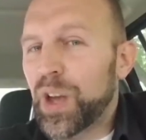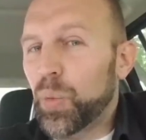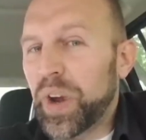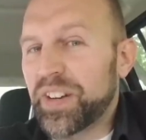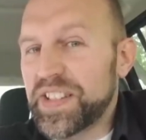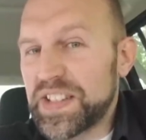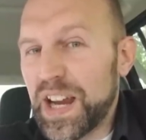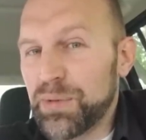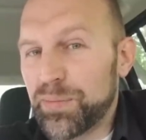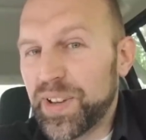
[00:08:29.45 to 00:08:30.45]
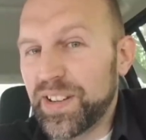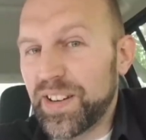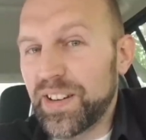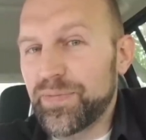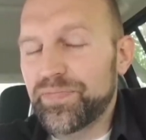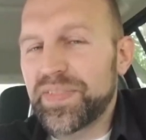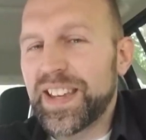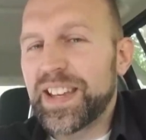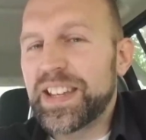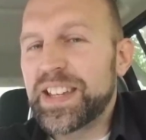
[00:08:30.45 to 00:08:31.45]
where is Simon Peter?
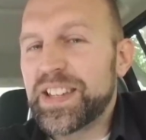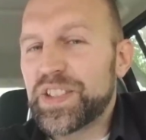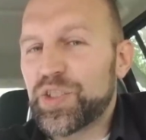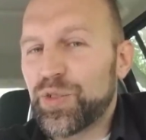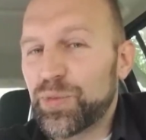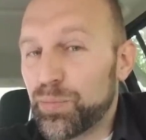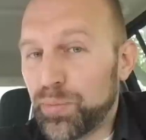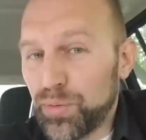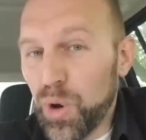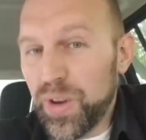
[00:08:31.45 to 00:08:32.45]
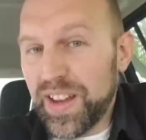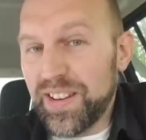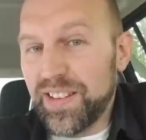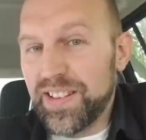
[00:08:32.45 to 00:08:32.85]
He is broken.